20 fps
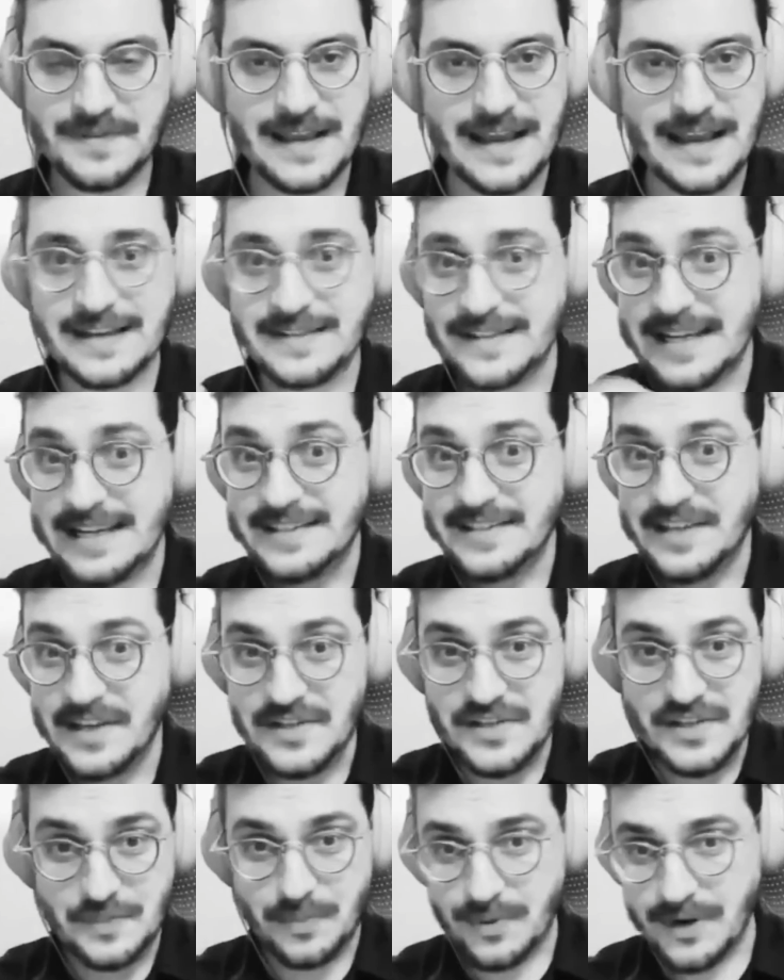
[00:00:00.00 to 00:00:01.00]
I think the
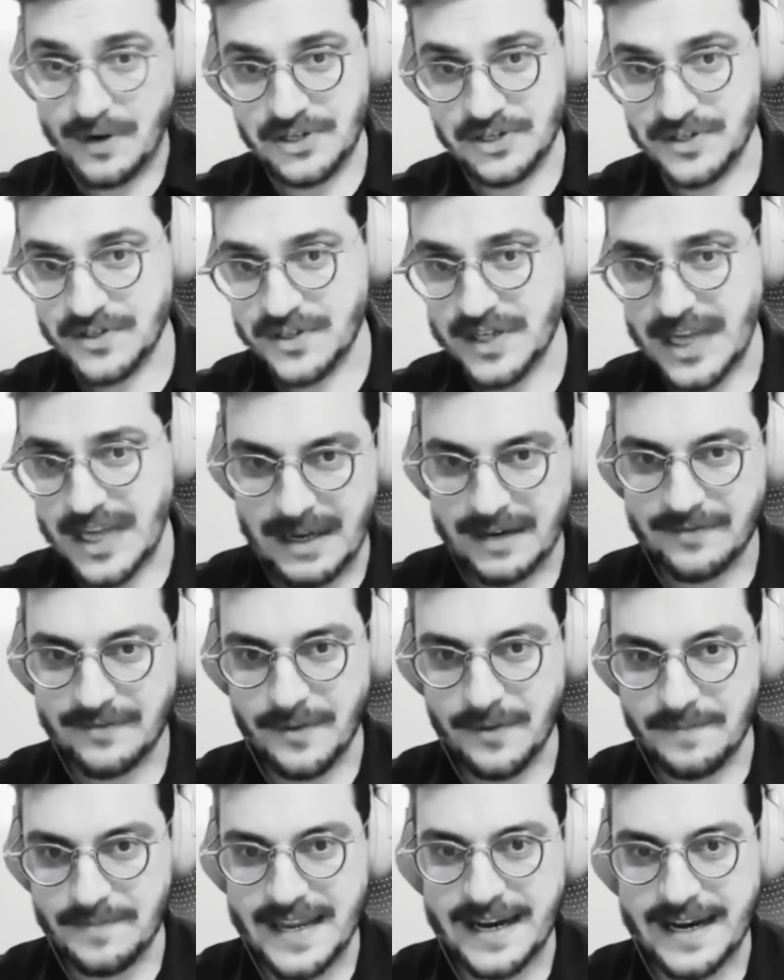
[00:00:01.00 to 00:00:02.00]
inspiration is coming
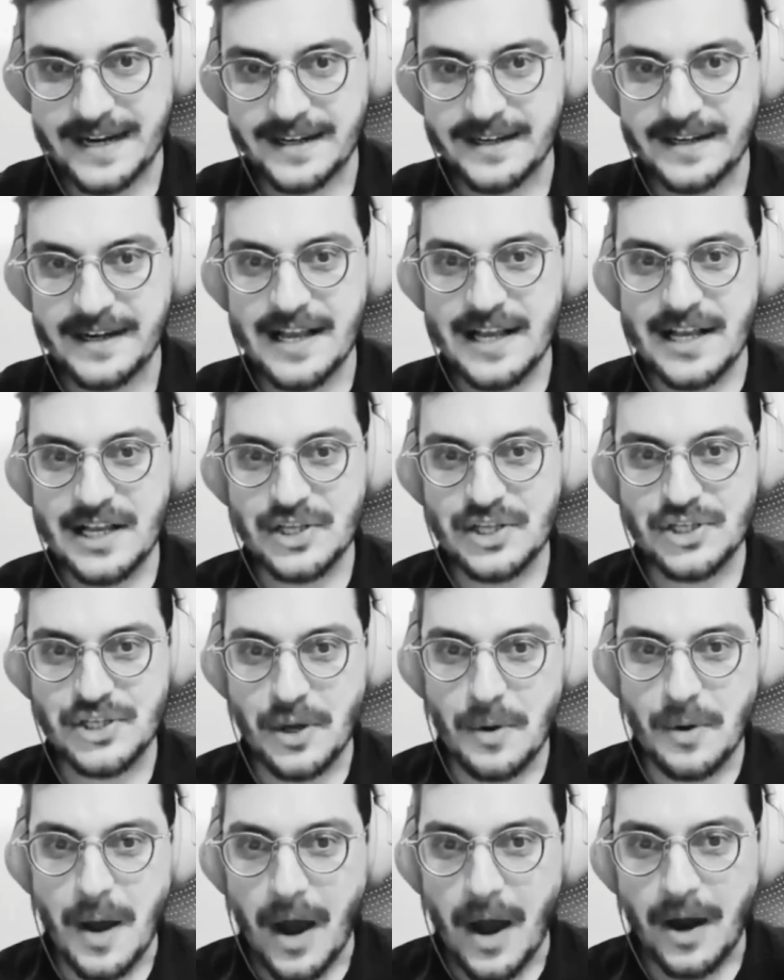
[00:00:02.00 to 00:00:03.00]
from there.
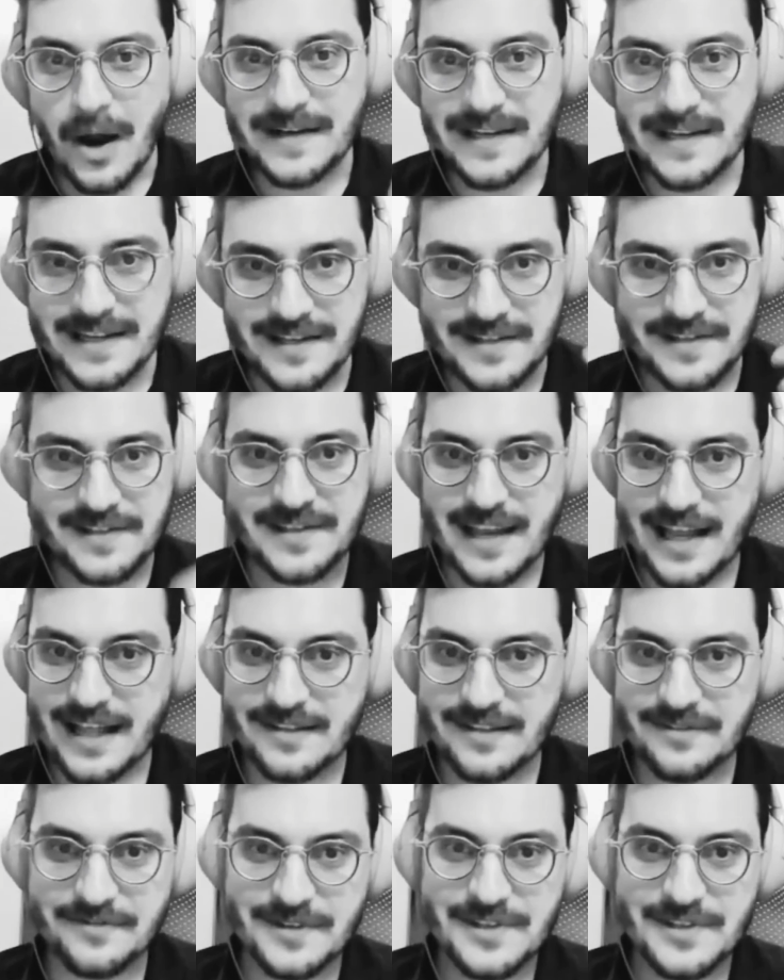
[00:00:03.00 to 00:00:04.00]
So art in
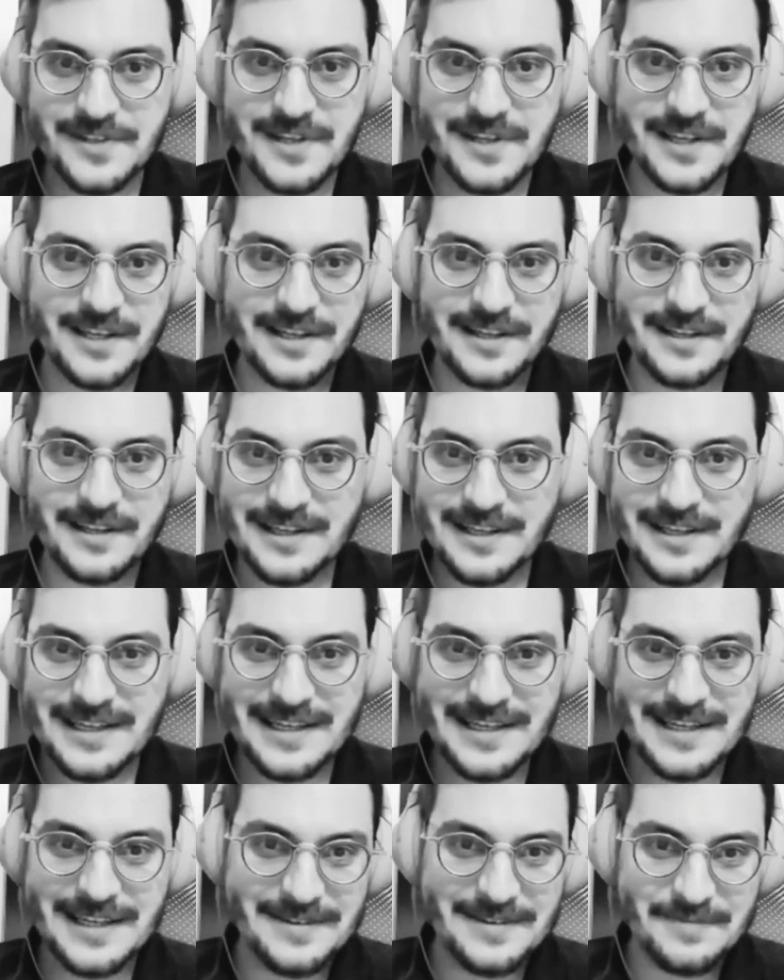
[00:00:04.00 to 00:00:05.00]
itself is a
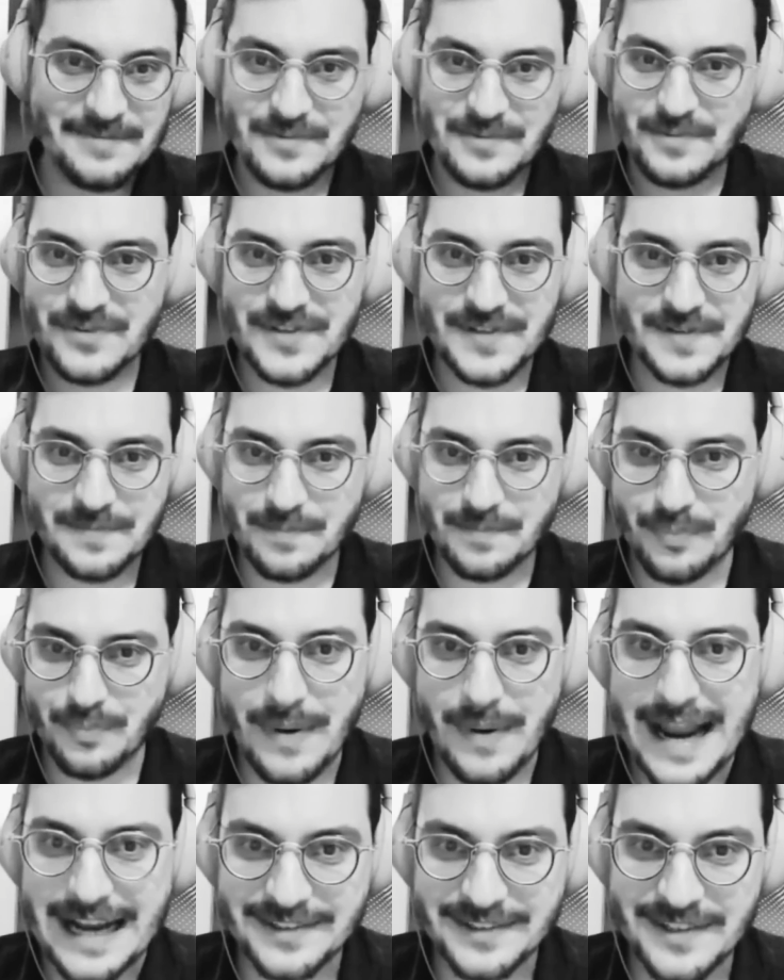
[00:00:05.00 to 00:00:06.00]

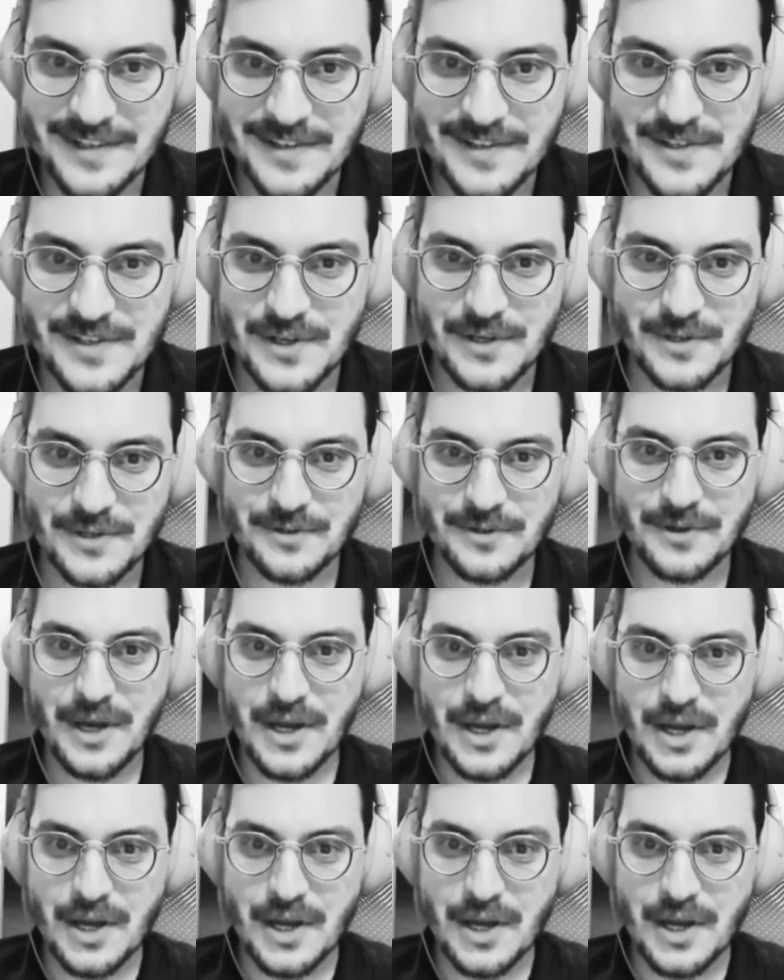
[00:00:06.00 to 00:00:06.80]
practice to